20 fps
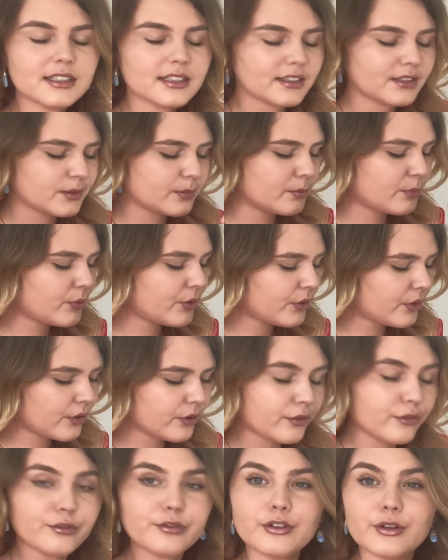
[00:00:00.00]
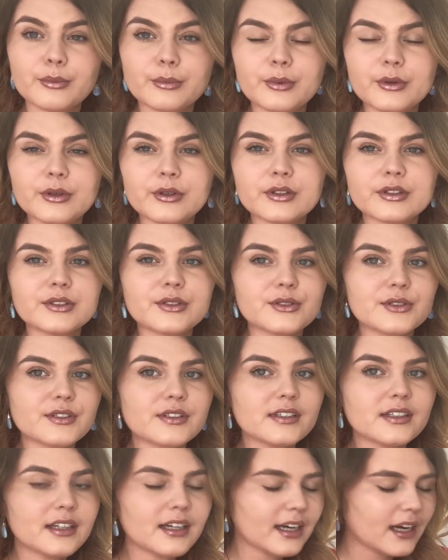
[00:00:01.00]
it's more comfortable to
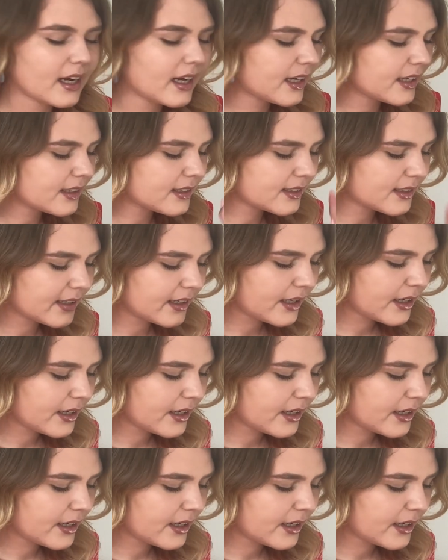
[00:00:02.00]
sit at.